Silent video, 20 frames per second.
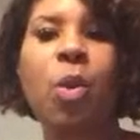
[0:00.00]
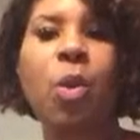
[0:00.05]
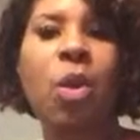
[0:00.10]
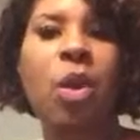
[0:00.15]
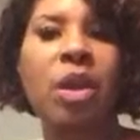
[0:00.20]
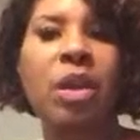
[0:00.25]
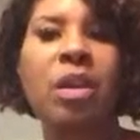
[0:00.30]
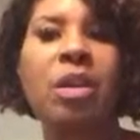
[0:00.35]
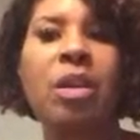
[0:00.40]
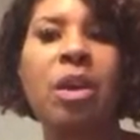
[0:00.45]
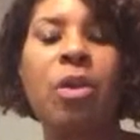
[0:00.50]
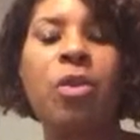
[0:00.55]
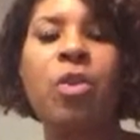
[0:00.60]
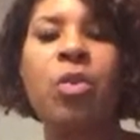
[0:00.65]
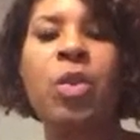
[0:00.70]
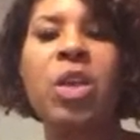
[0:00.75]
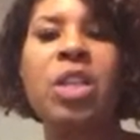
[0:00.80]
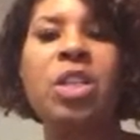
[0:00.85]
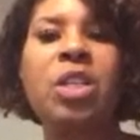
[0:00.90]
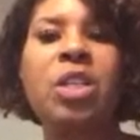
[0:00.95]
Or,
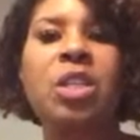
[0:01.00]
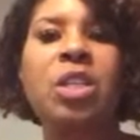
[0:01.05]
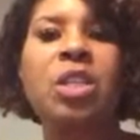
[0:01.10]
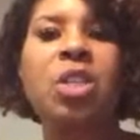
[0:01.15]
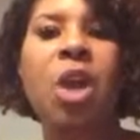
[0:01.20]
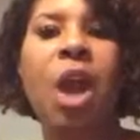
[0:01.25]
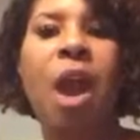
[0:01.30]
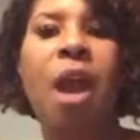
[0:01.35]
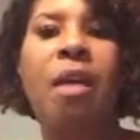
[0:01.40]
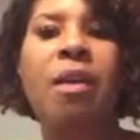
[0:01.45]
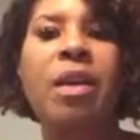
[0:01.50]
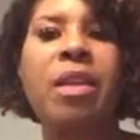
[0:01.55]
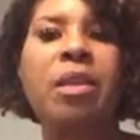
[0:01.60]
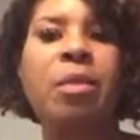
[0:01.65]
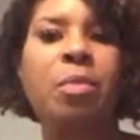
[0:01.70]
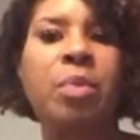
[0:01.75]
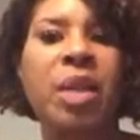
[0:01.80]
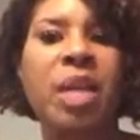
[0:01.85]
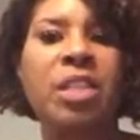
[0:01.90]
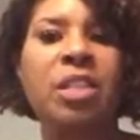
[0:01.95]
you can just target
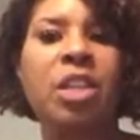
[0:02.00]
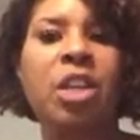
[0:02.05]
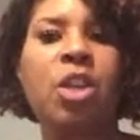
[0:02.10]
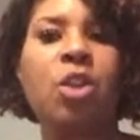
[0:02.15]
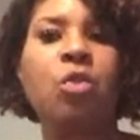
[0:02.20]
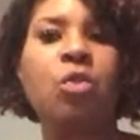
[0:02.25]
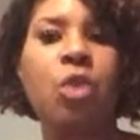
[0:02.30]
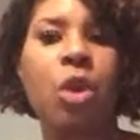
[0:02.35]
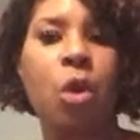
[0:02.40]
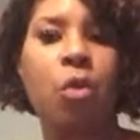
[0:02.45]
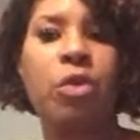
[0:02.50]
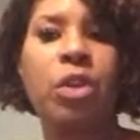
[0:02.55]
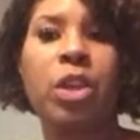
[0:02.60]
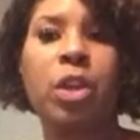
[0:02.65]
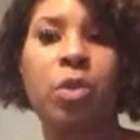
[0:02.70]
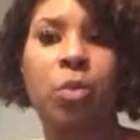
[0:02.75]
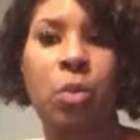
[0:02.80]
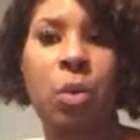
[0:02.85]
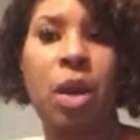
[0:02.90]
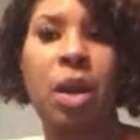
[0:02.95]
the place that you know
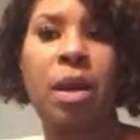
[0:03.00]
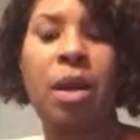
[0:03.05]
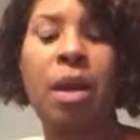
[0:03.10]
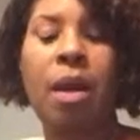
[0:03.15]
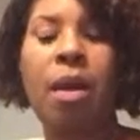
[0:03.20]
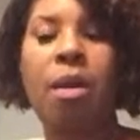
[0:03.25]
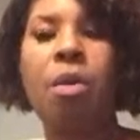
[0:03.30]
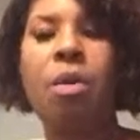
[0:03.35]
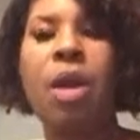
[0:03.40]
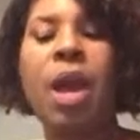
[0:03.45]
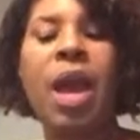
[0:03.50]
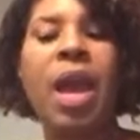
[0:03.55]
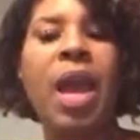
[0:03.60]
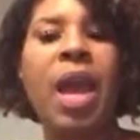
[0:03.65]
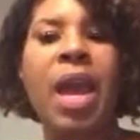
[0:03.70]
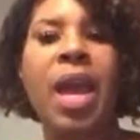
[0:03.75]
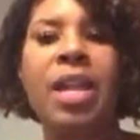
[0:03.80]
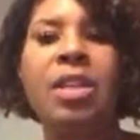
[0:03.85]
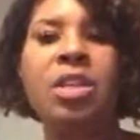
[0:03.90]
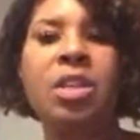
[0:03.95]
that you want to go
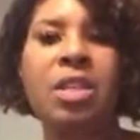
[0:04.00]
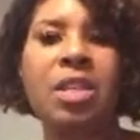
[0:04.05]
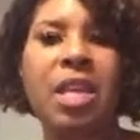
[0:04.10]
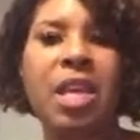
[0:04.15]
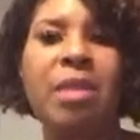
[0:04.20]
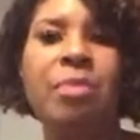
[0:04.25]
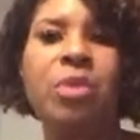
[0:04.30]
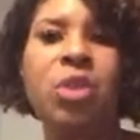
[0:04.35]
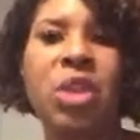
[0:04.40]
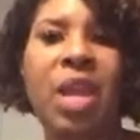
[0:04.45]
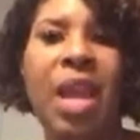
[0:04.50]
and just keep